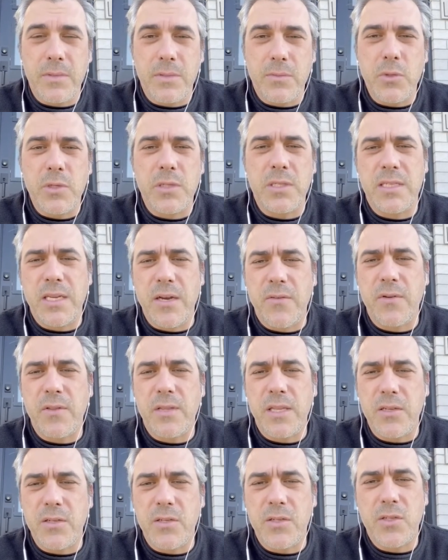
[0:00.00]
What's
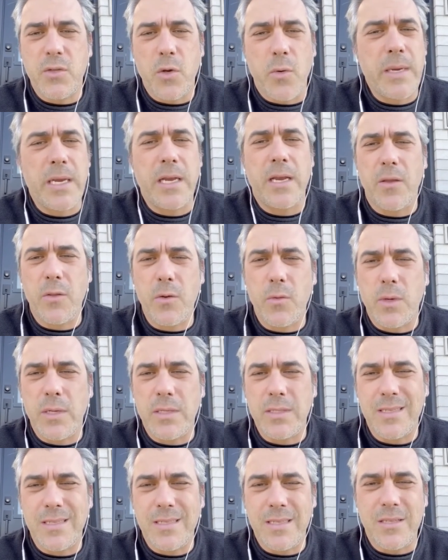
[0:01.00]
different than so many other
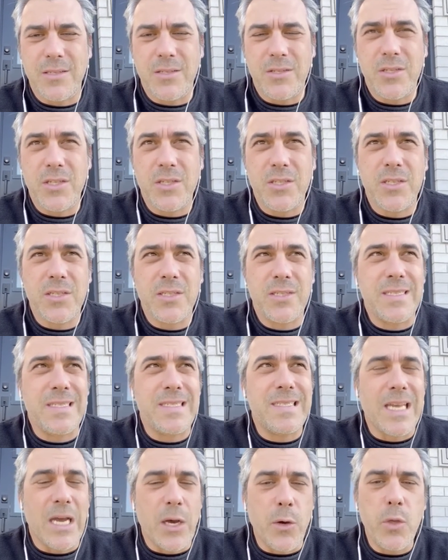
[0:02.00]
ones is it just doesn't
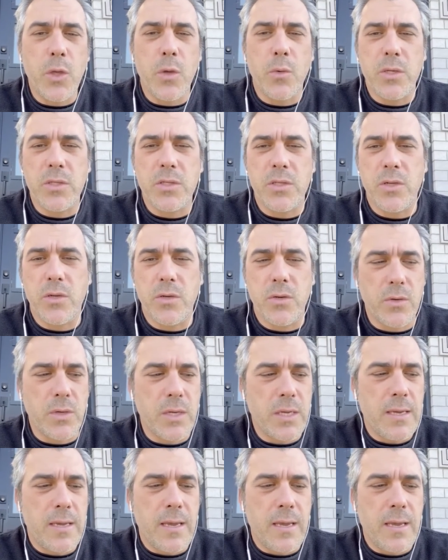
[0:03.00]
tell you what to do.